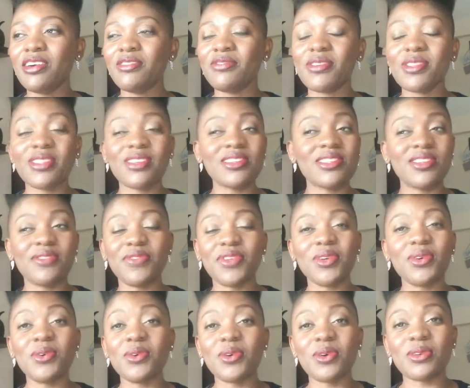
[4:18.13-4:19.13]
For those of
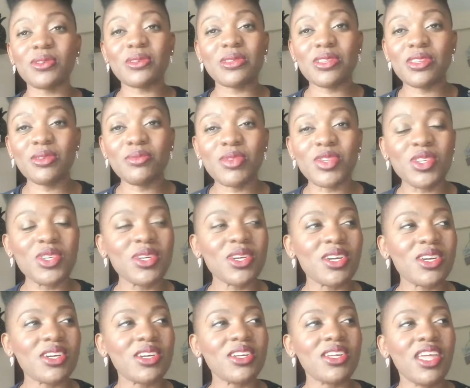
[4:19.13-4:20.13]
you who consume
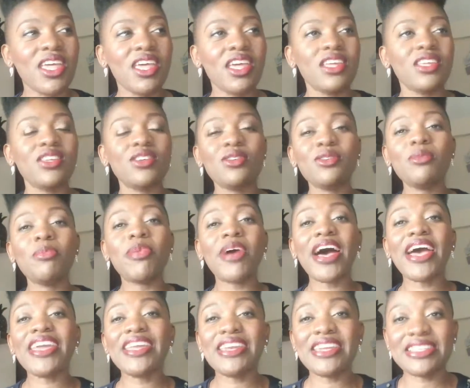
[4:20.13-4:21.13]
sugar, you
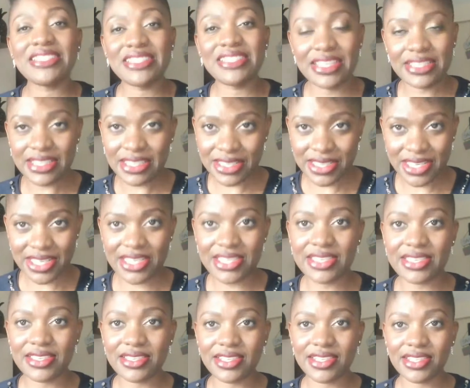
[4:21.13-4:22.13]
buy
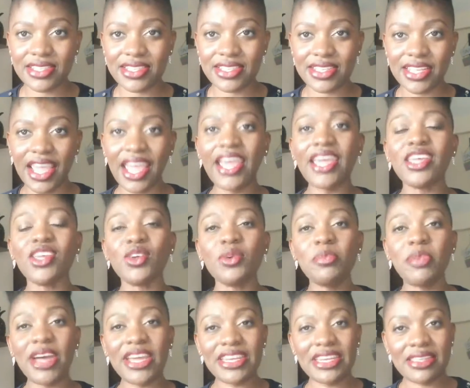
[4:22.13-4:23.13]
necessities. Okay, you
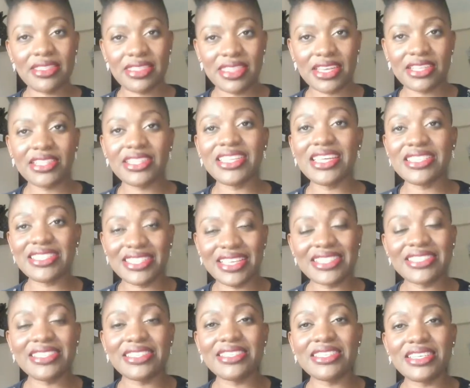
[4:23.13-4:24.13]
buy
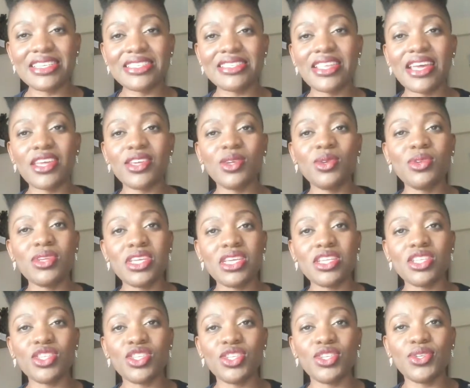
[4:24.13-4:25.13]
necessities that you
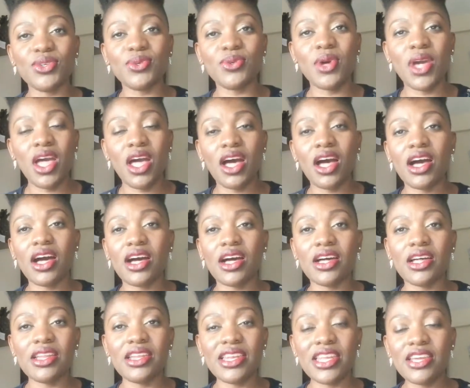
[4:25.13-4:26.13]
need to
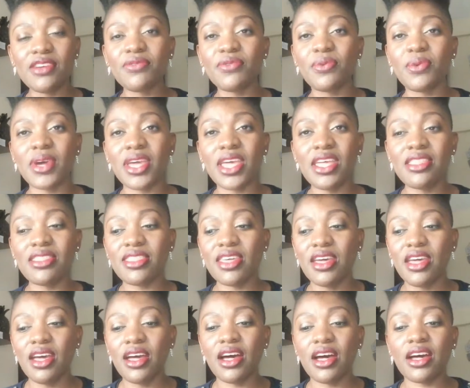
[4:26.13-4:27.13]
live with
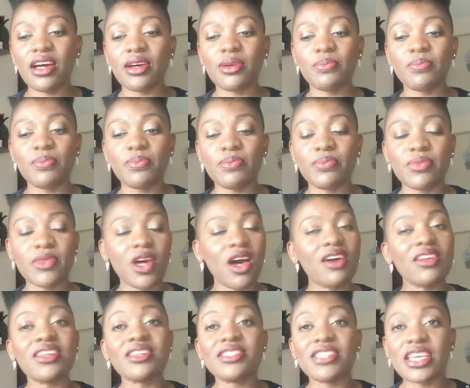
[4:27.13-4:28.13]
on
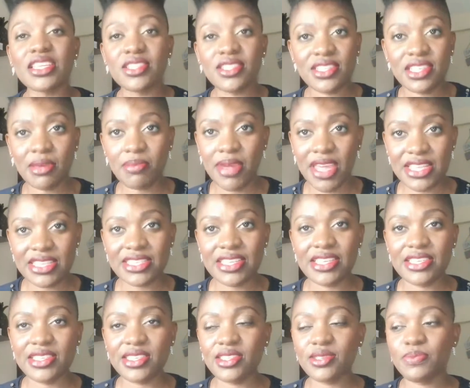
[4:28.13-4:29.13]
a day-to-day
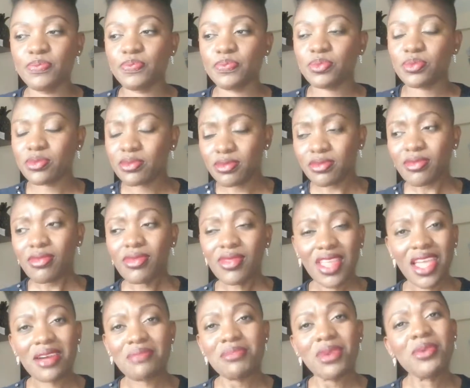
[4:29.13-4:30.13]
basis.
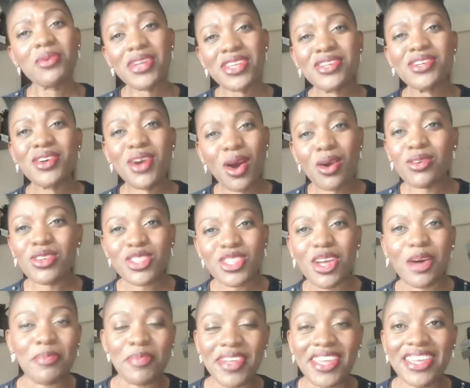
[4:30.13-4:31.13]
But when you go
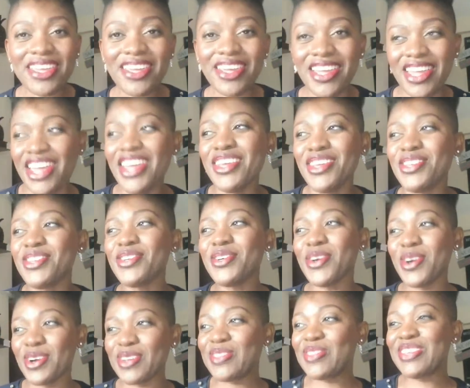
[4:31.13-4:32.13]
shopping, you
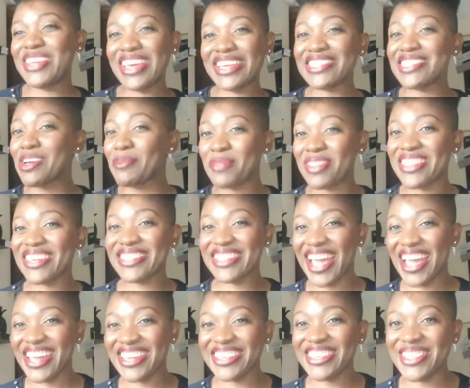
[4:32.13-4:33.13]
go to get something
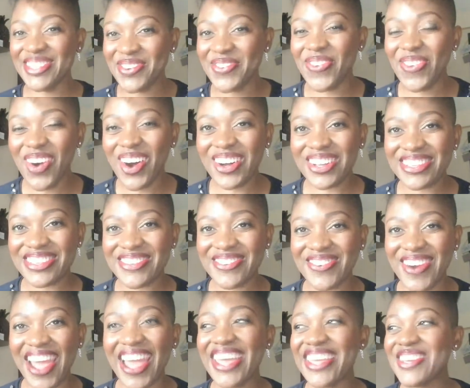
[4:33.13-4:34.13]
that you want,
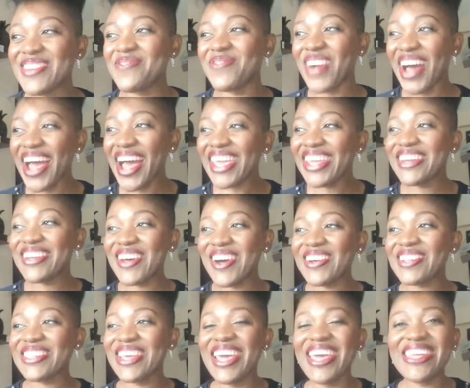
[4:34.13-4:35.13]
right? You might
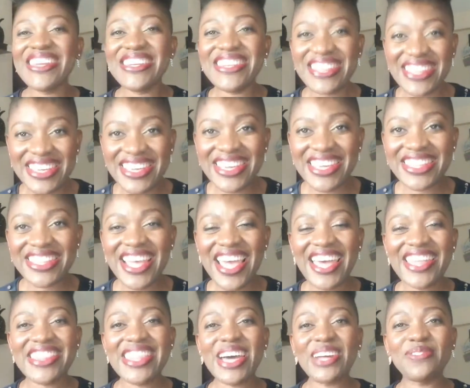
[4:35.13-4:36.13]
not need
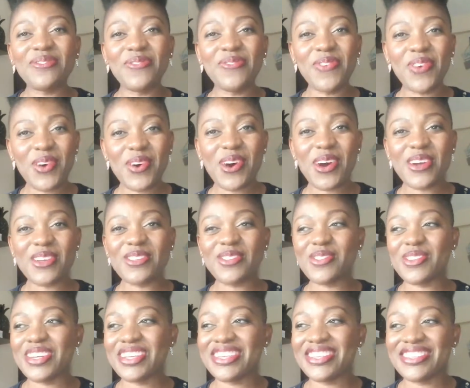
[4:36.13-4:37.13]
that
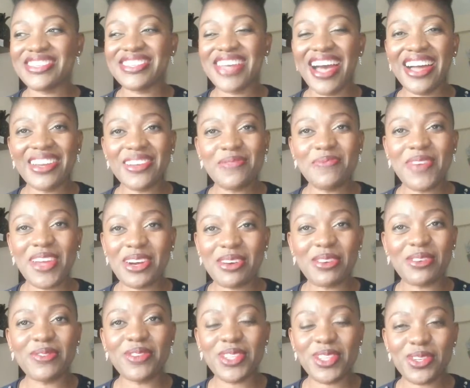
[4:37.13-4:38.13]
$400 pair
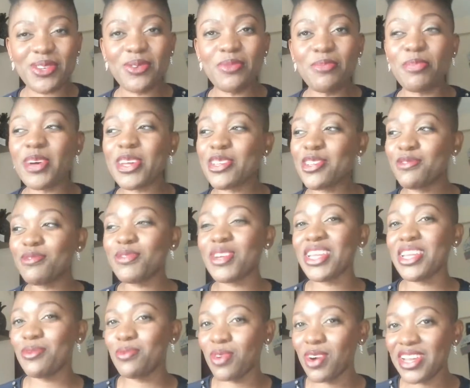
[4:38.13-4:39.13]
of shoes, but you
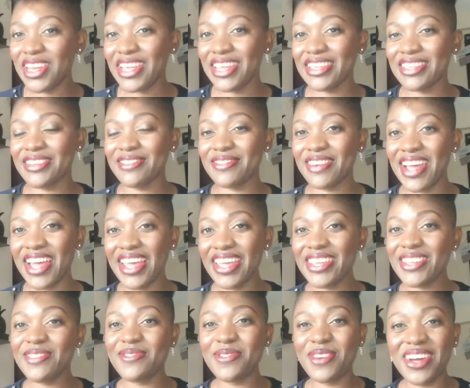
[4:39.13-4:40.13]
really want it, right?
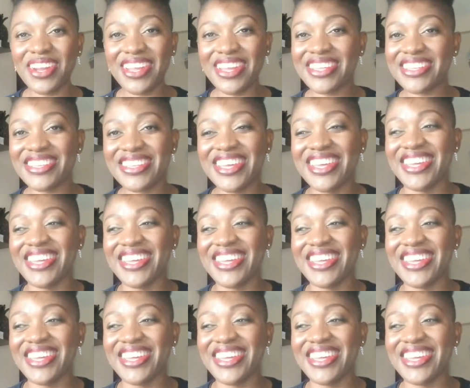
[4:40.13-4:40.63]
You want it.